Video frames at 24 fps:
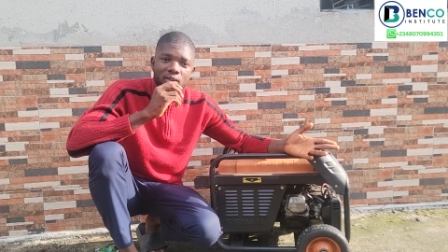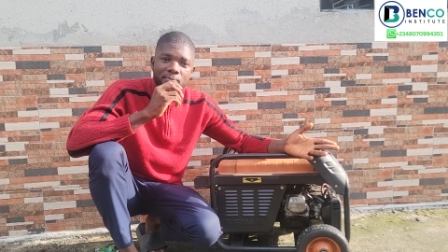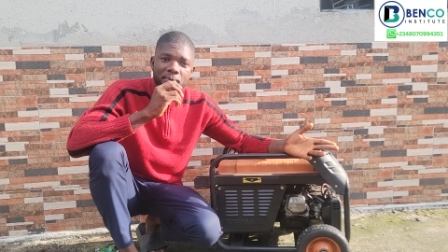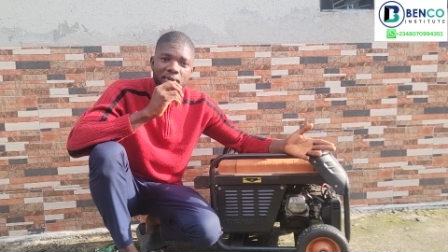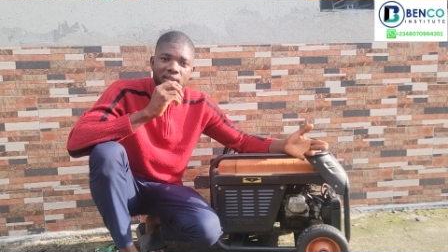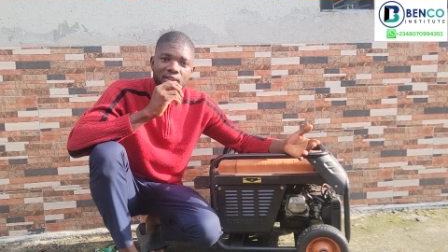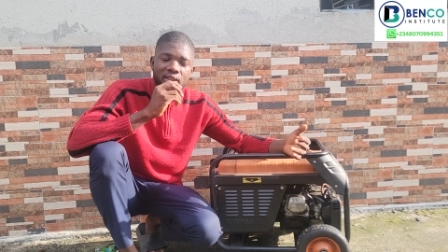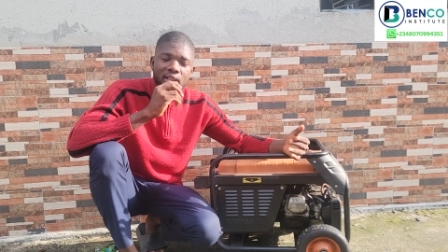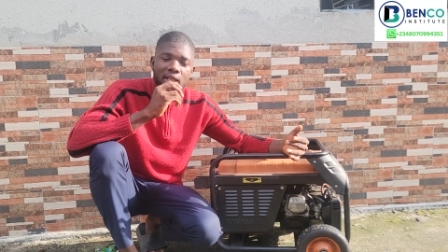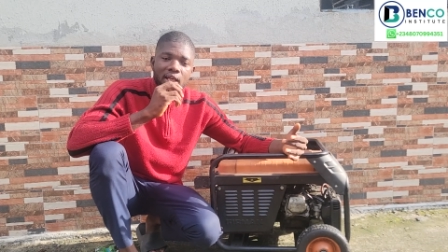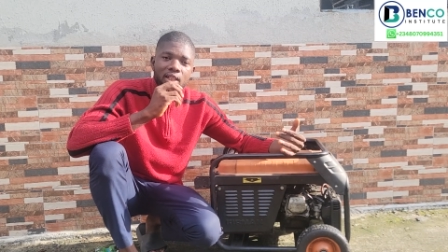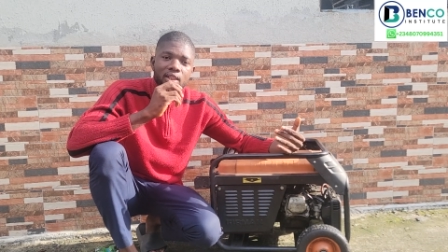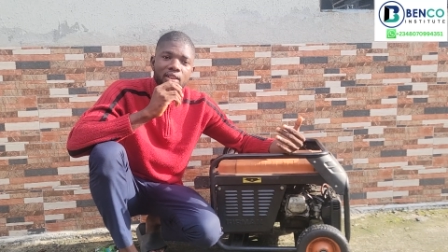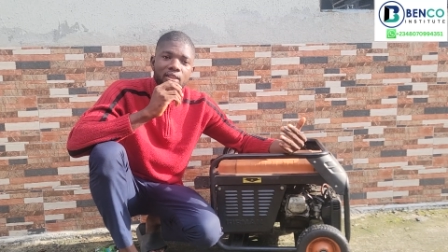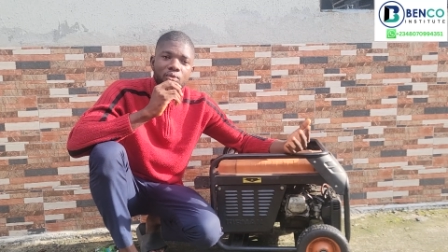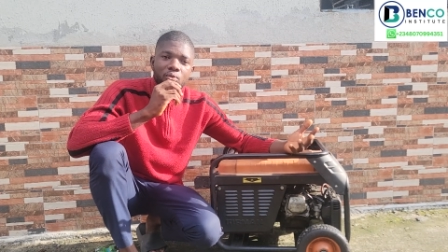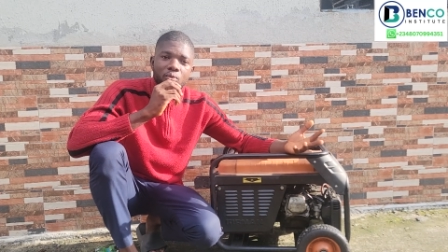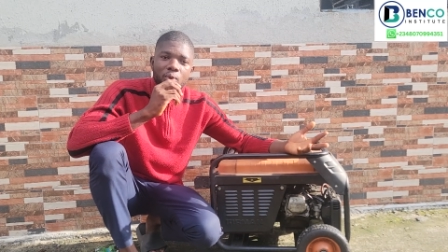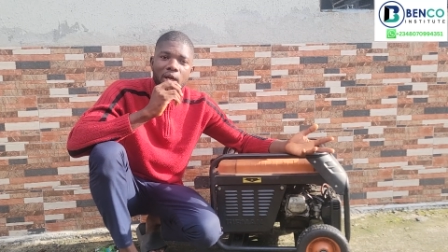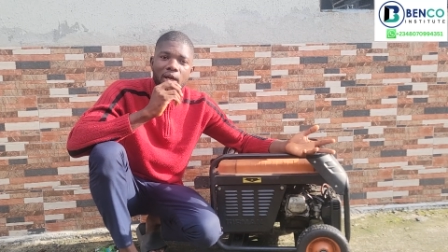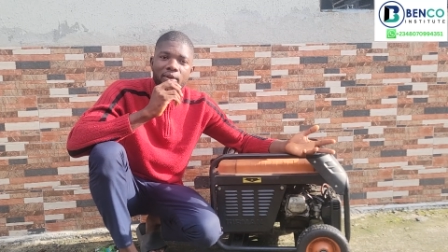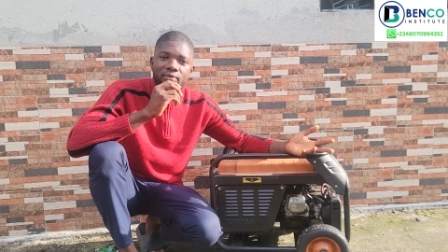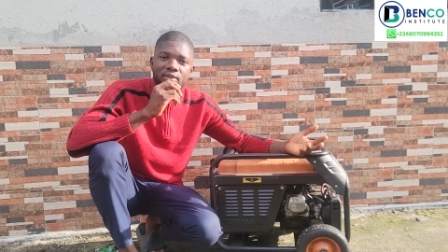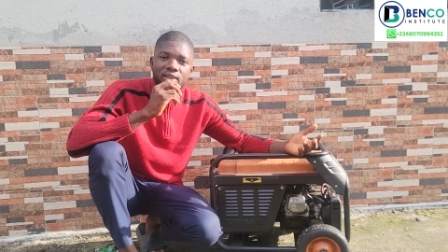Basically,
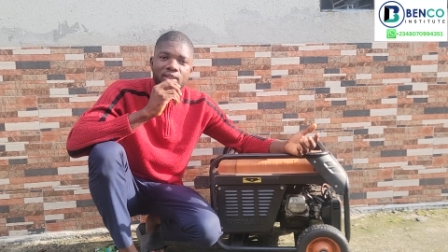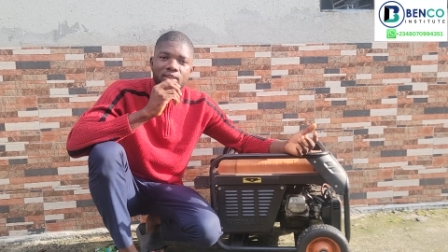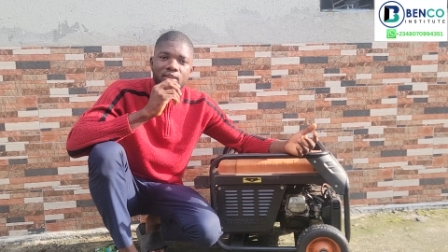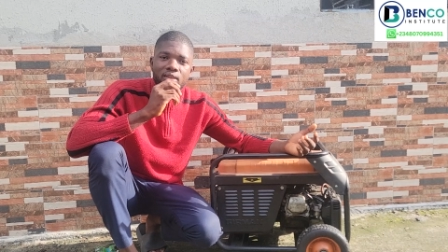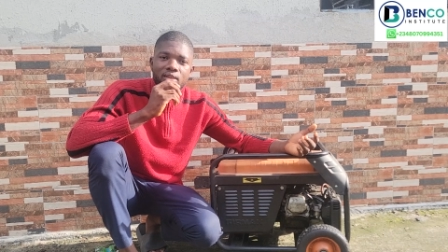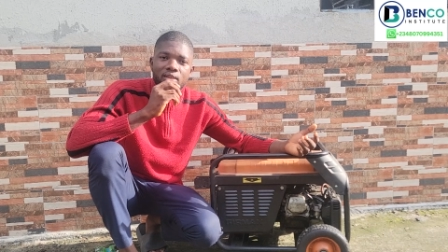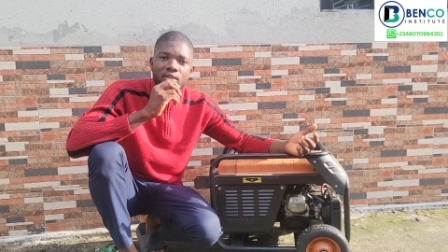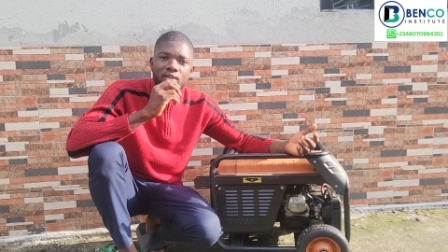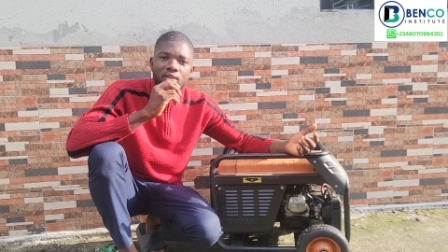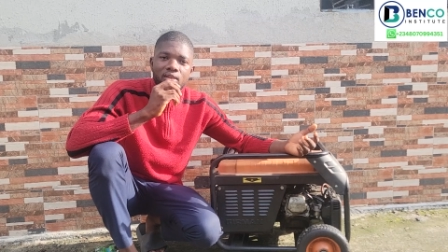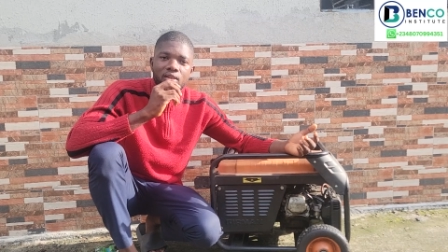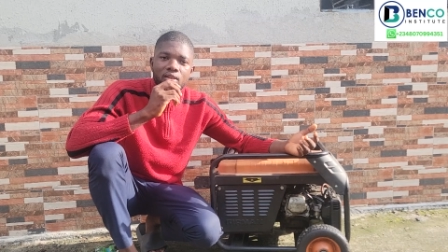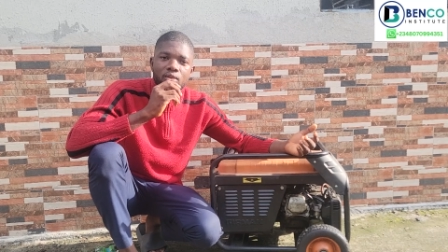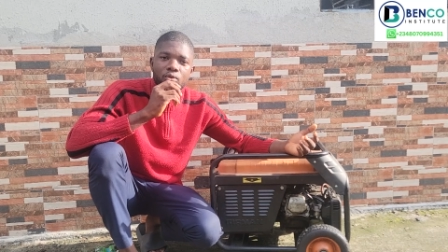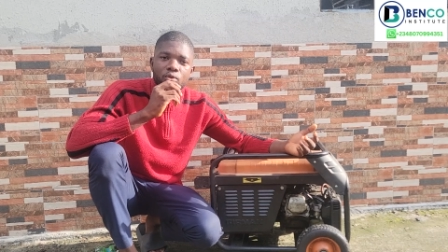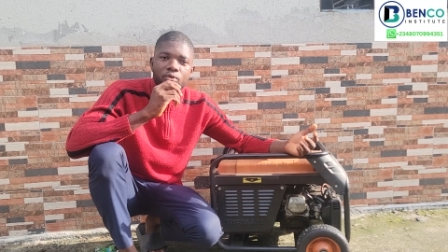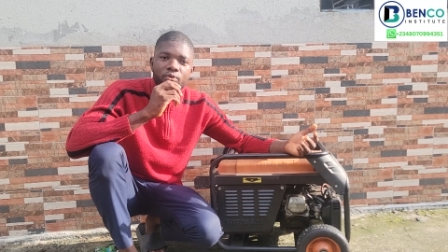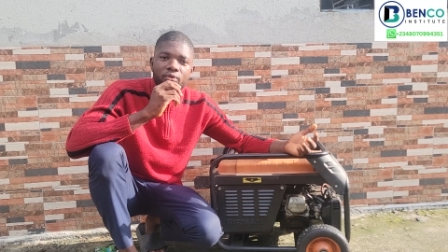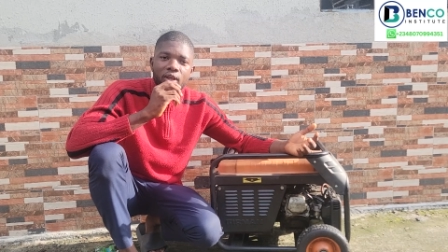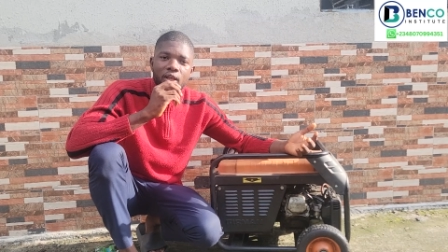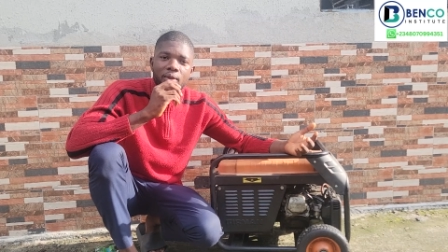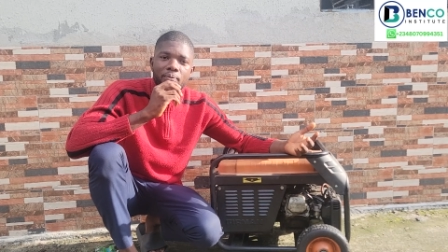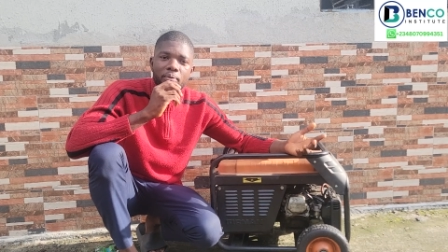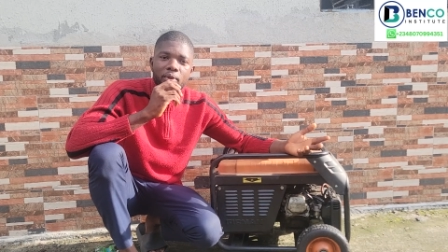we have the
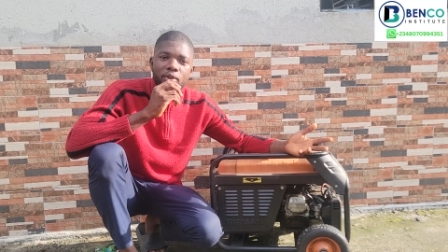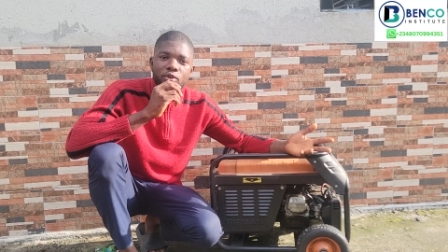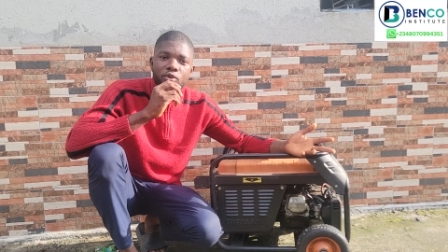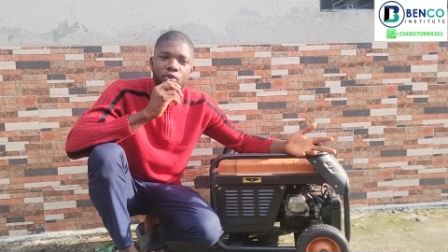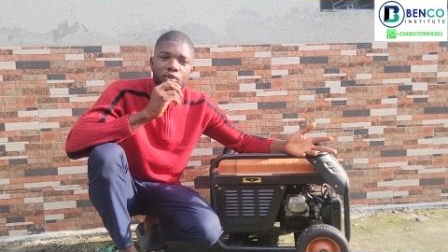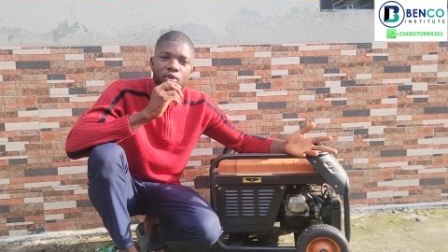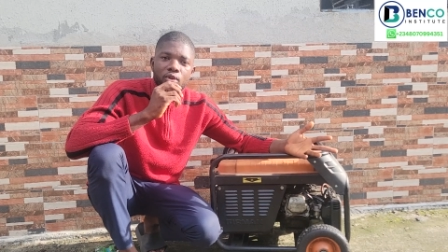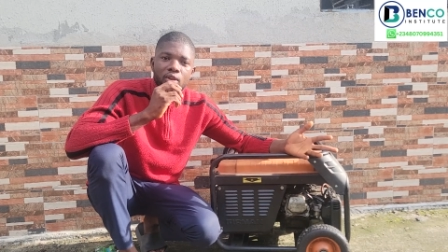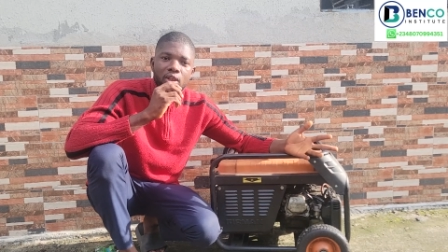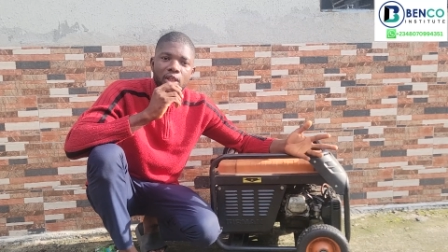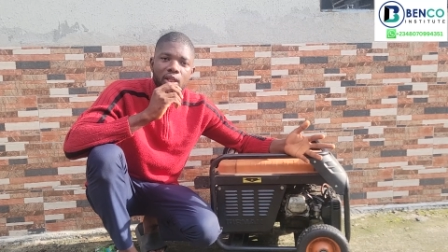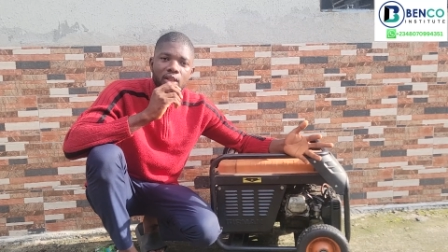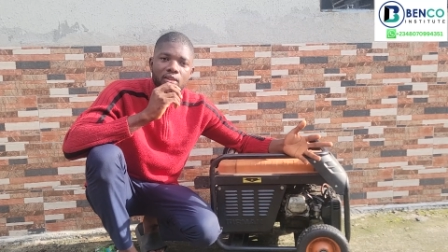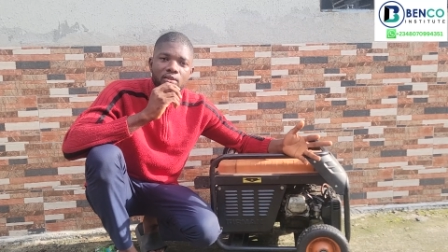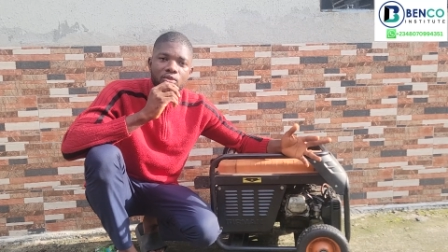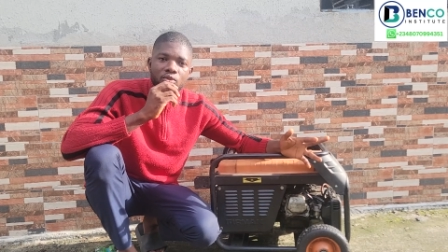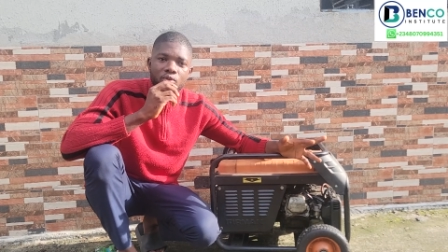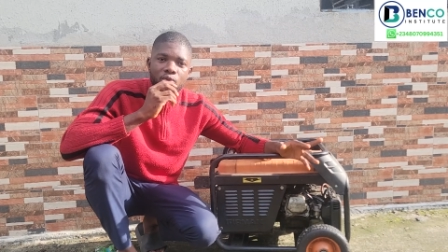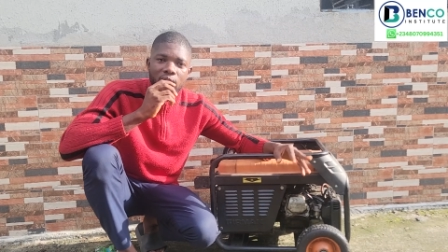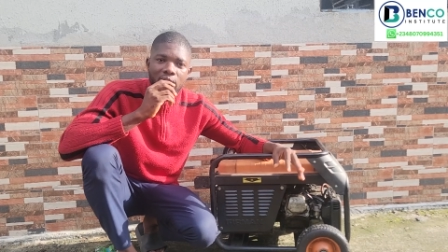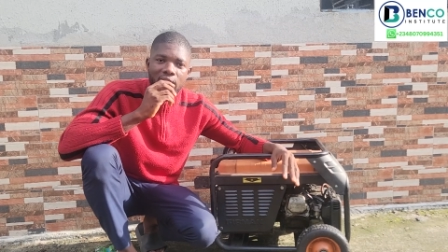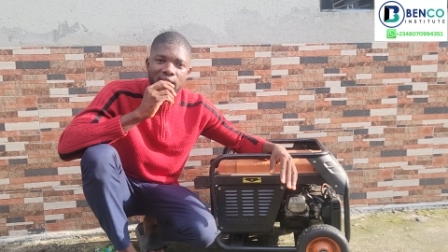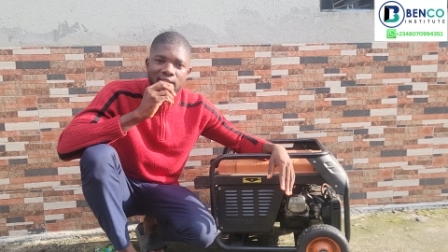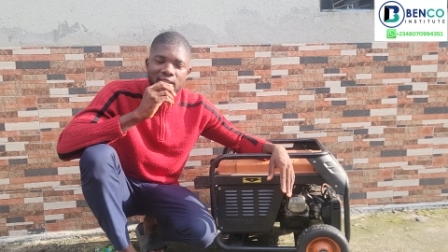liquefied petroleum gas
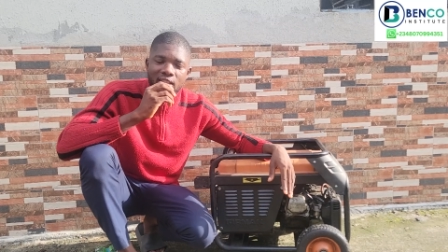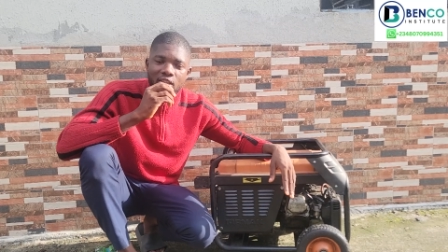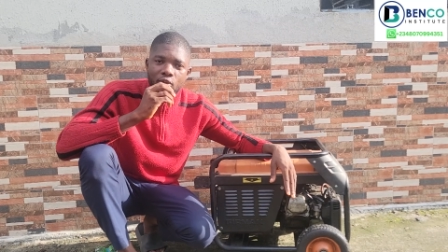known as